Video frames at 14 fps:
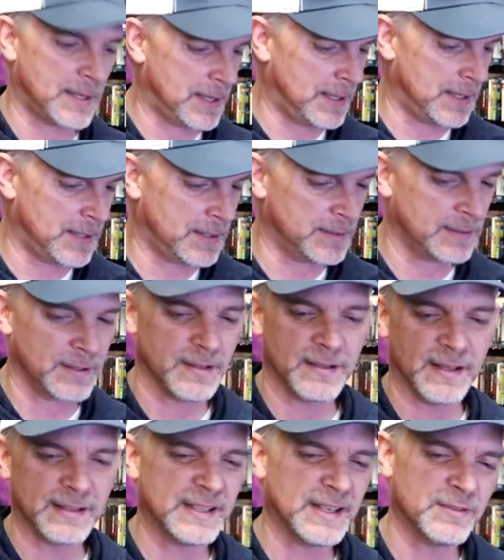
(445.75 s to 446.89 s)
and
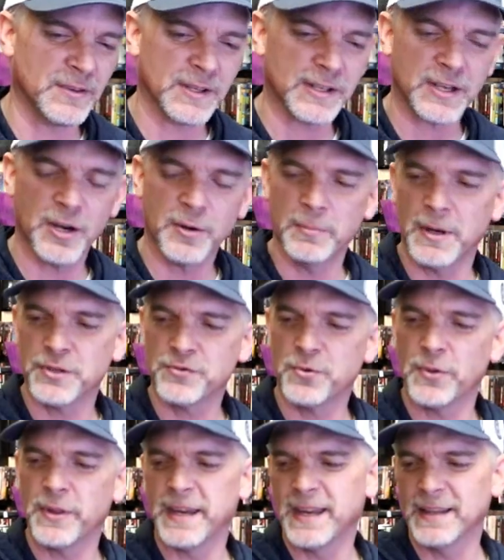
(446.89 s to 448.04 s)
I didn't really care much
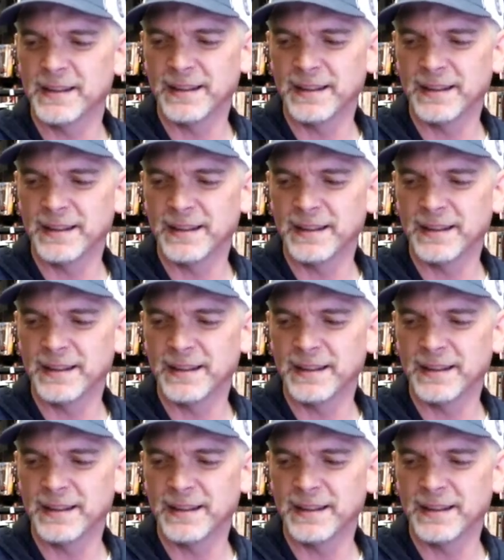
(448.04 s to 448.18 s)
for the